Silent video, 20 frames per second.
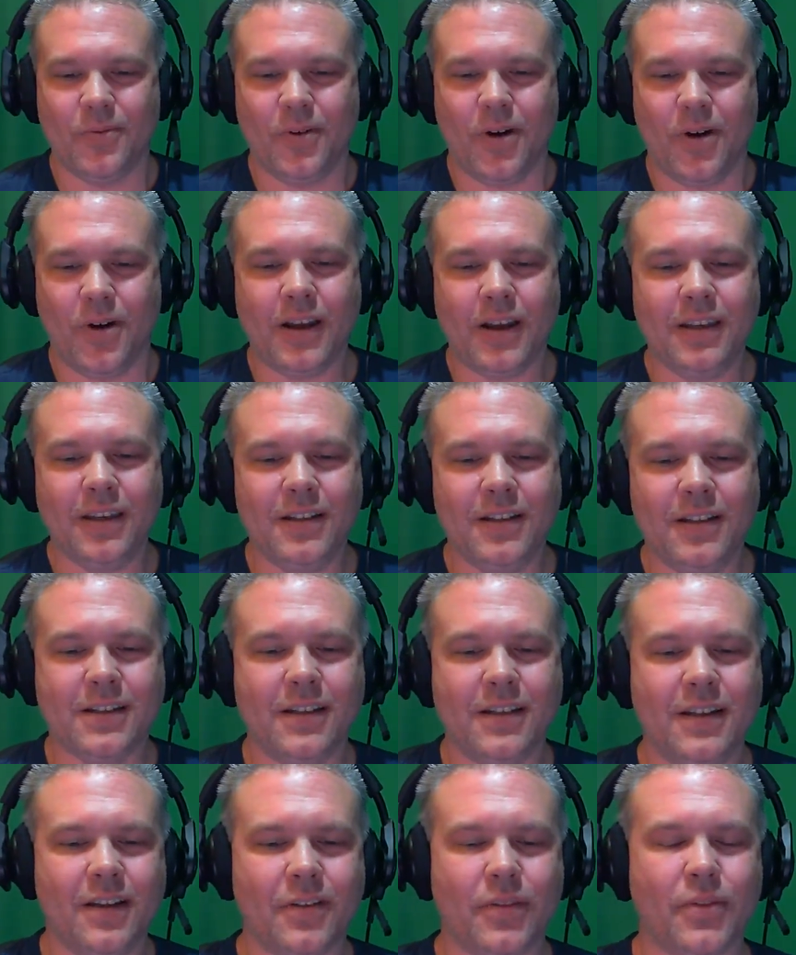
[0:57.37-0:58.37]
Oculus
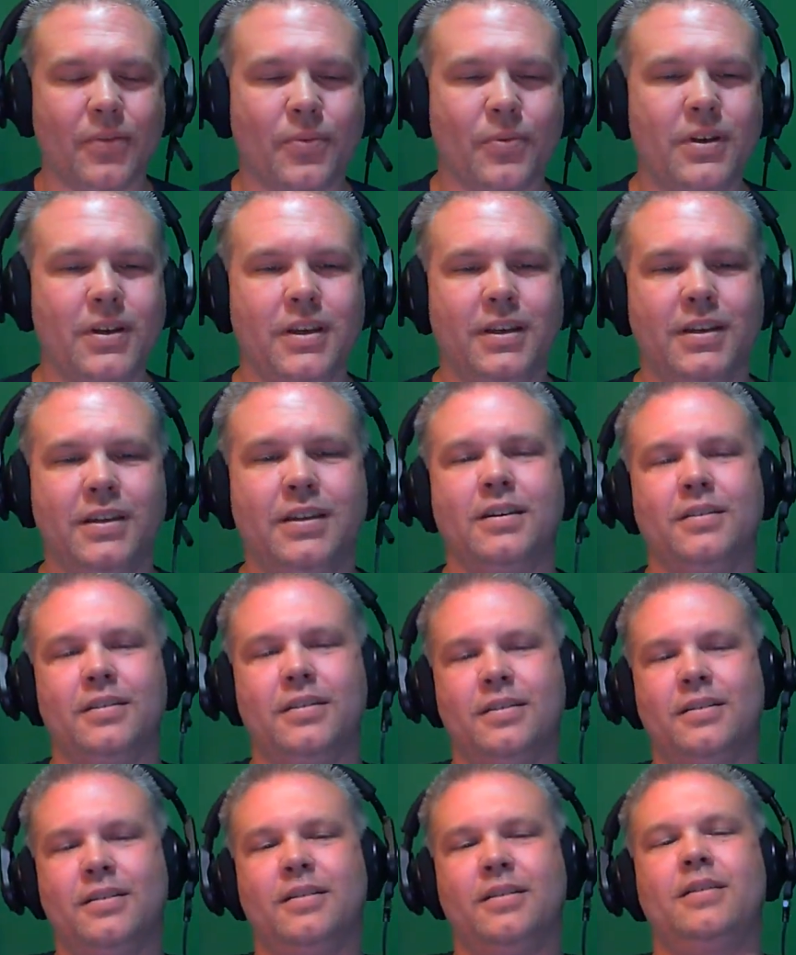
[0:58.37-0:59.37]
Connect 3.
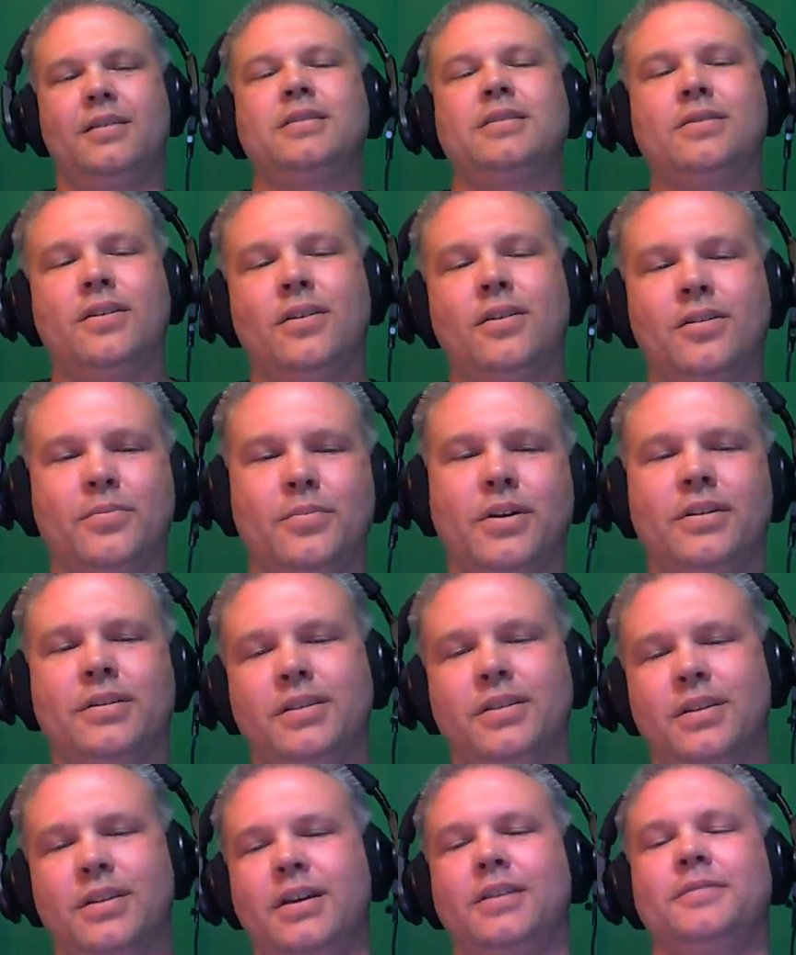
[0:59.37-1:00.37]
Let's talk
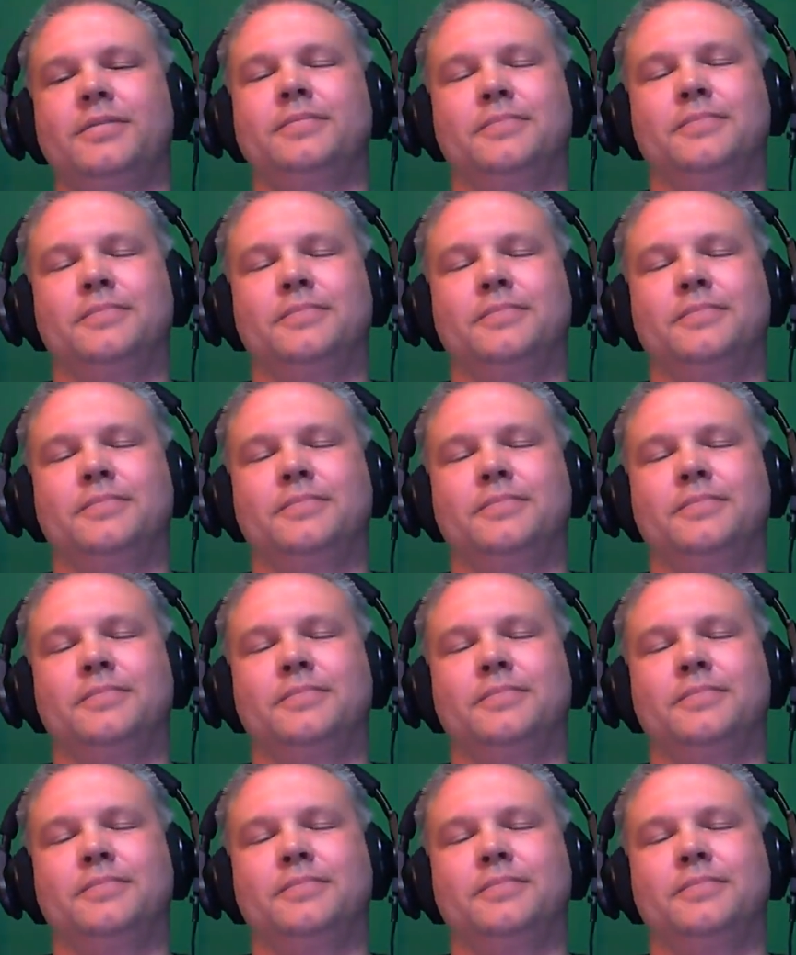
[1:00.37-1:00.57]
about that.